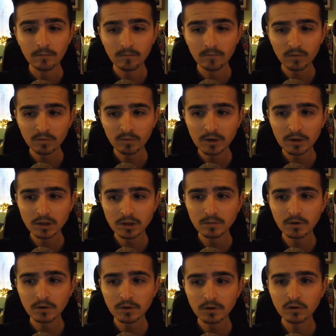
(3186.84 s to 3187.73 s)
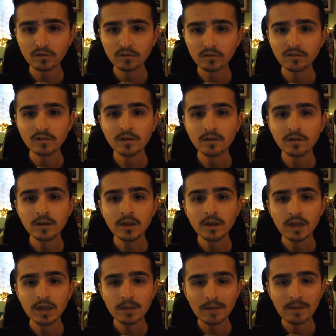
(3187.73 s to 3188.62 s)
especially because
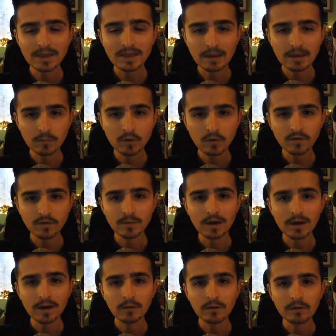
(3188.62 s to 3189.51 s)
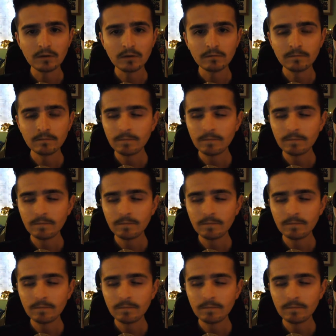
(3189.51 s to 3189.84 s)
he made that movie about me.